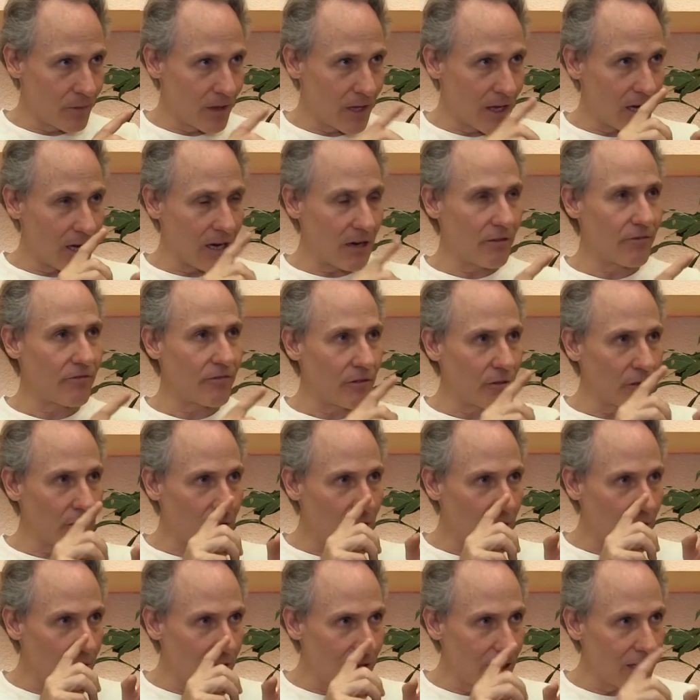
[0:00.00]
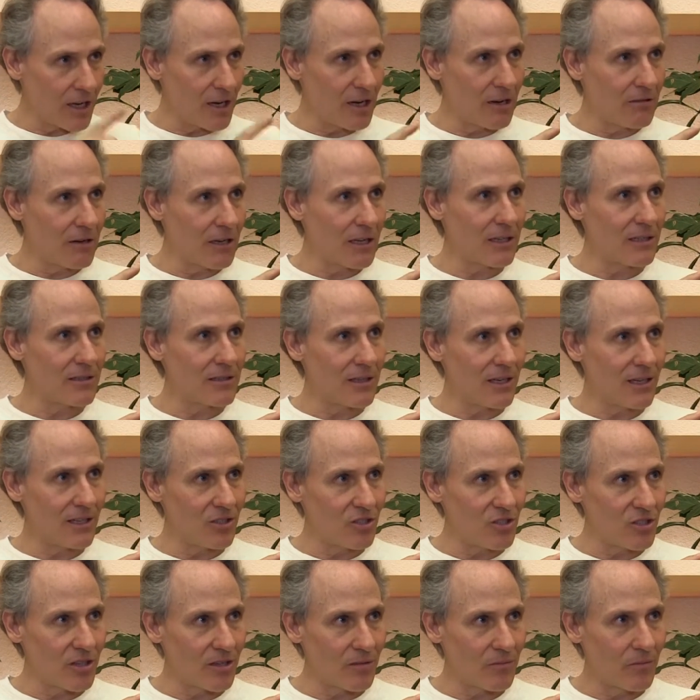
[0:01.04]
careful, caring
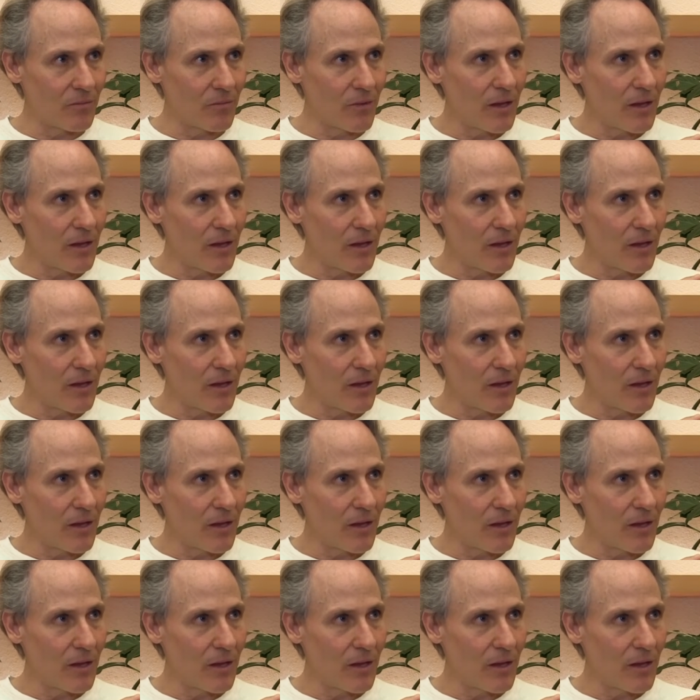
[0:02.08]
attention,